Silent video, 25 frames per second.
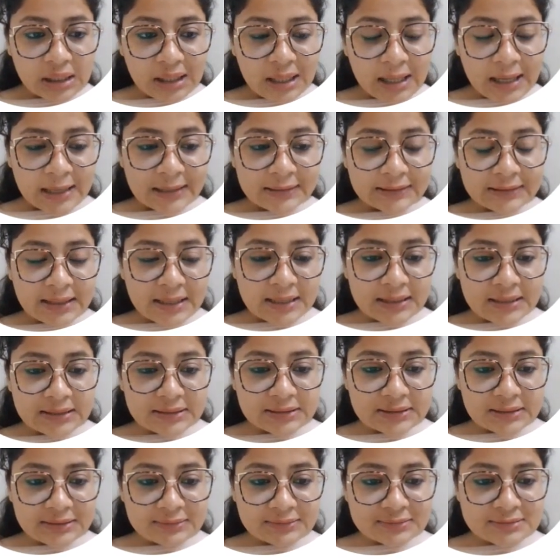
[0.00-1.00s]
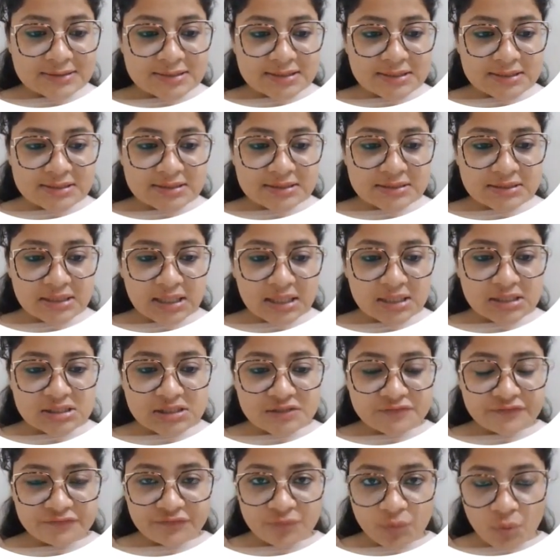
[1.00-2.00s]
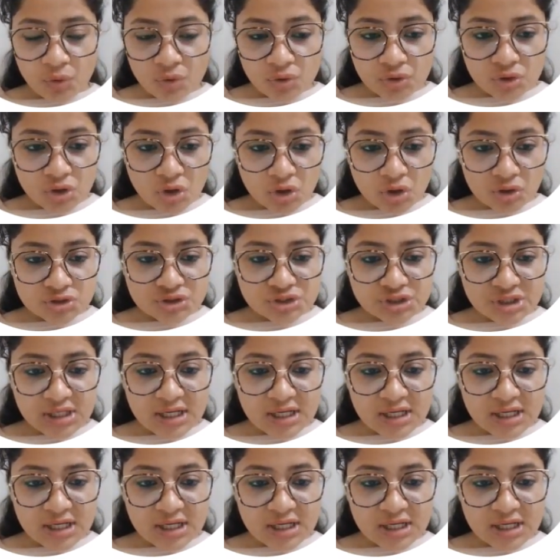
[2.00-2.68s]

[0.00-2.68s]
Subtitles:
And then in the year 1684, Dr.